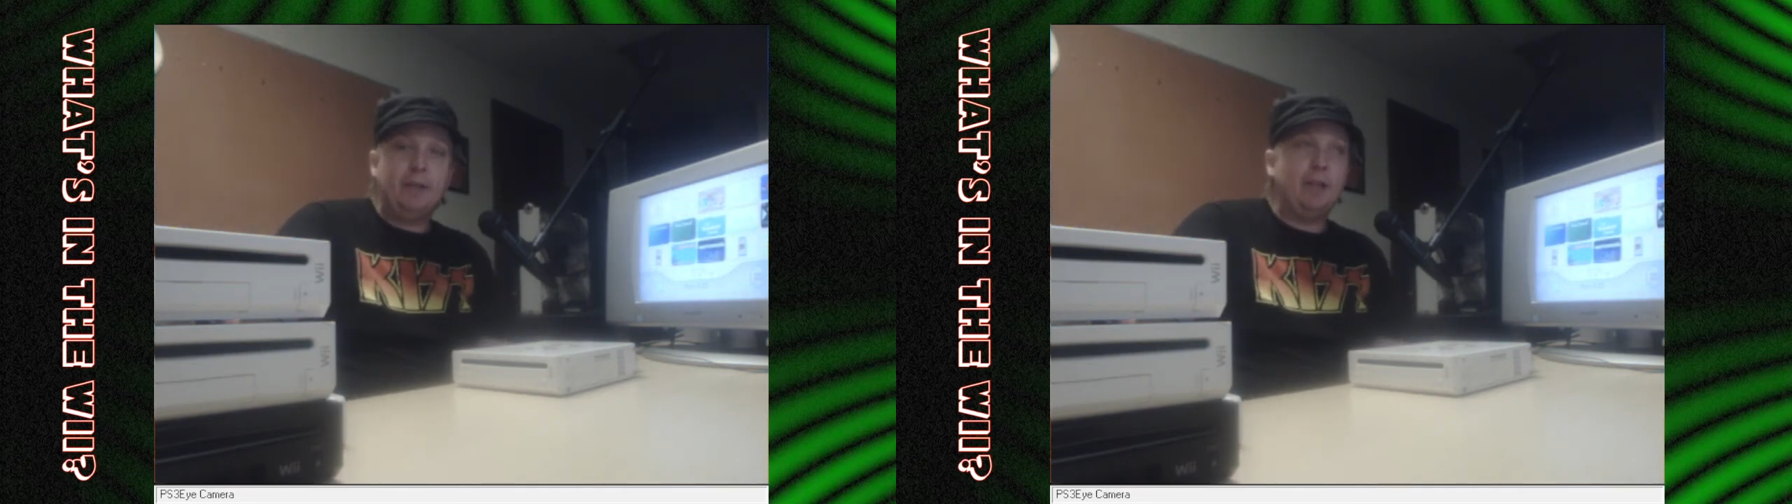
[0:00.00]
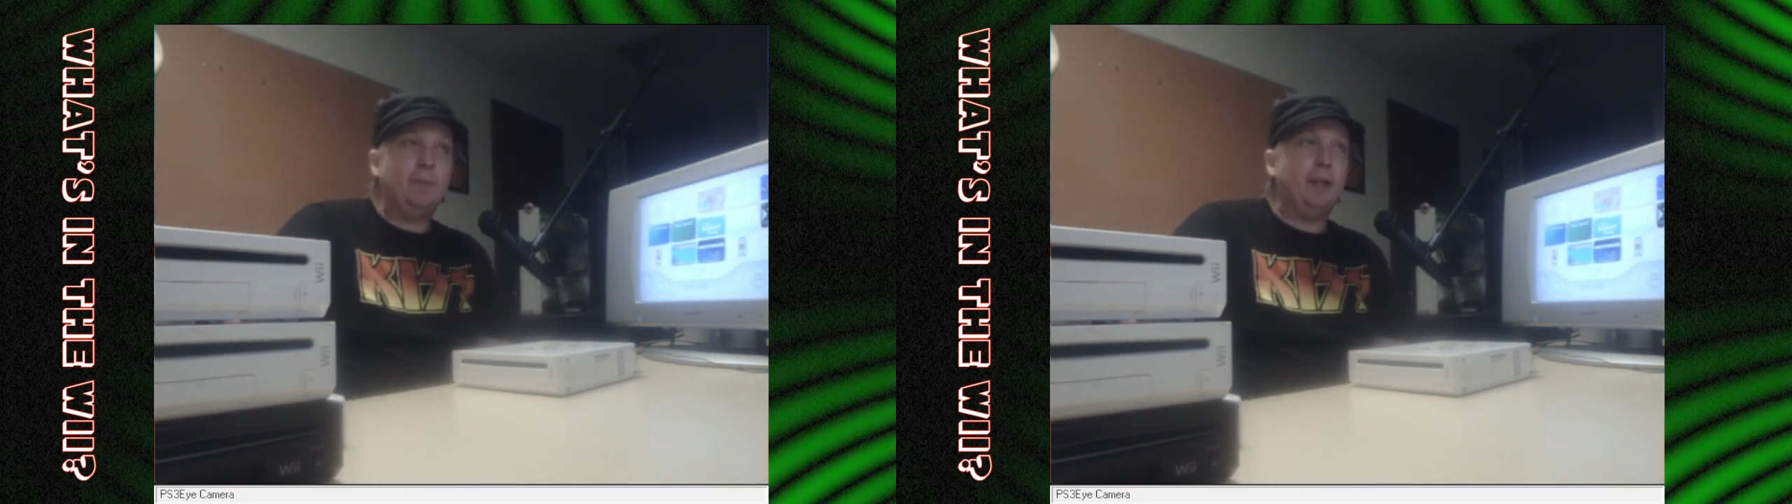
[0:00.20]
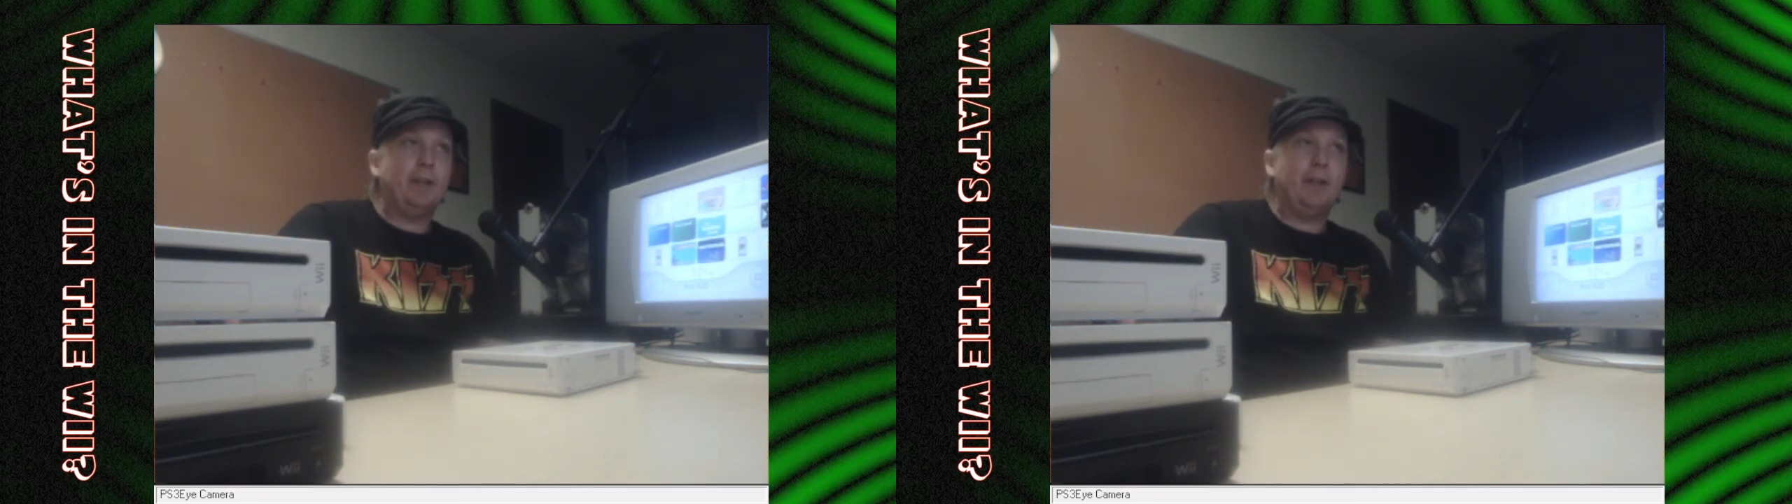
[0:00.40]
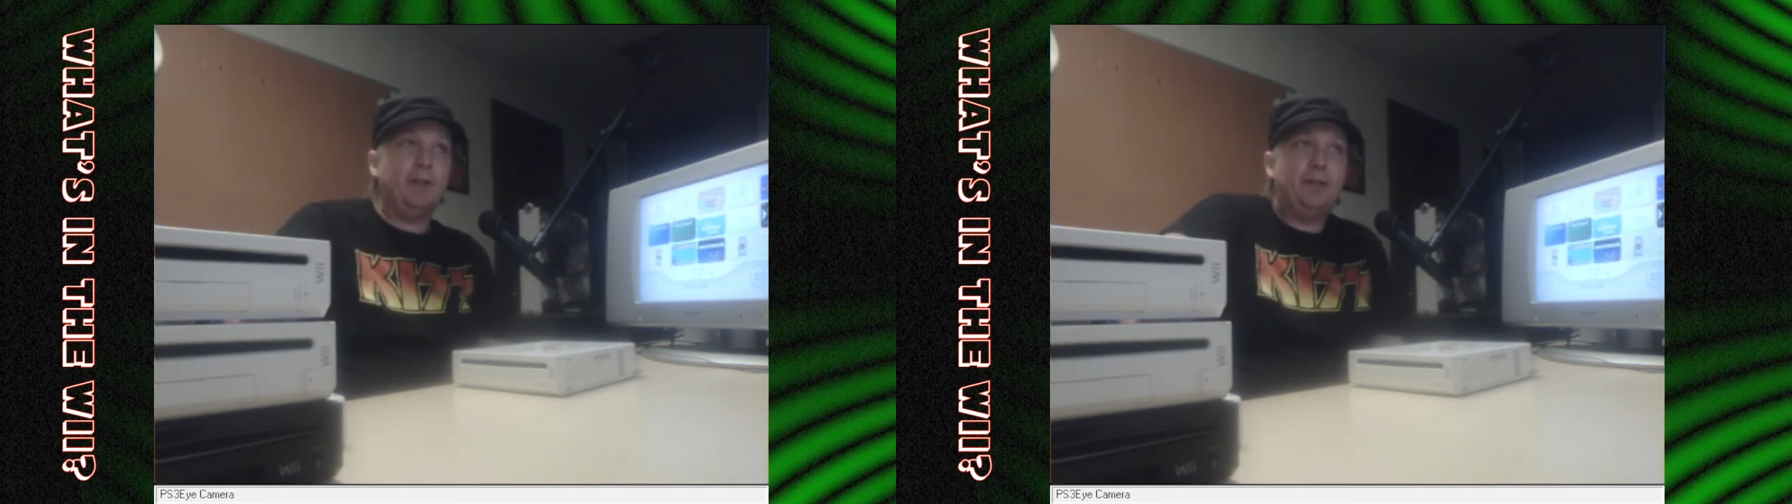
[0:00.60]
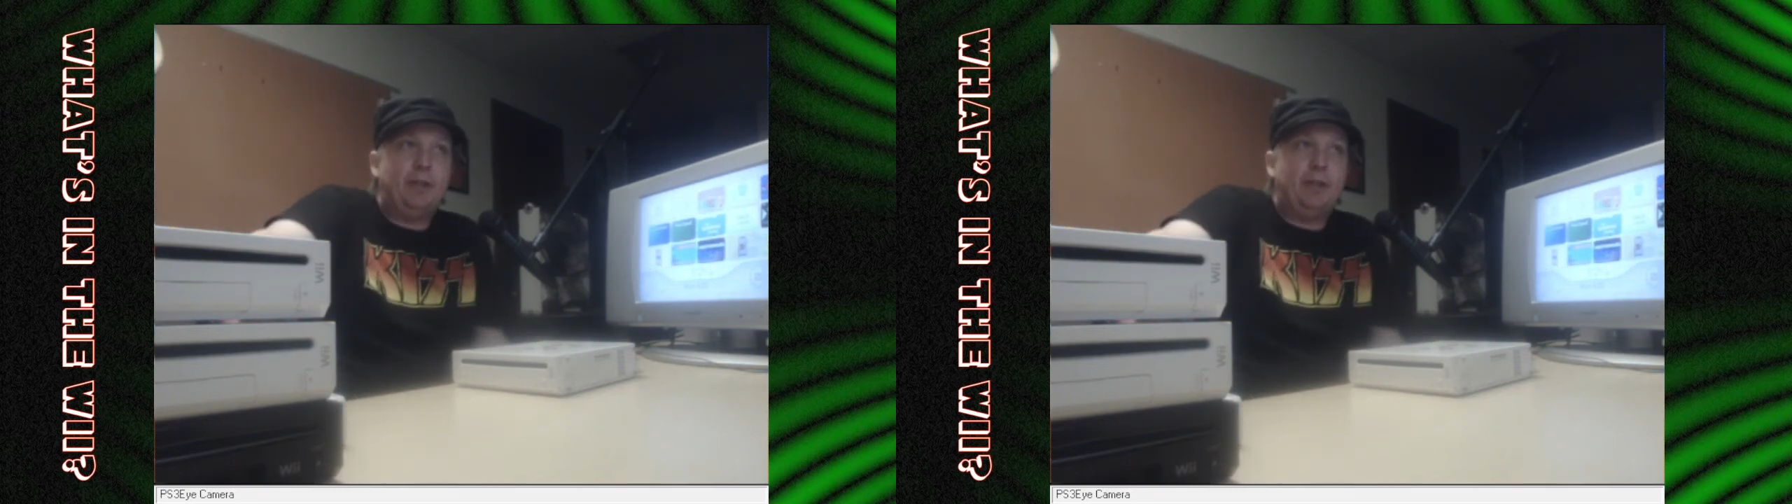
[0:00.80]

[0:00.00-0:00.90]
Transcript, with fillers: it seems like there's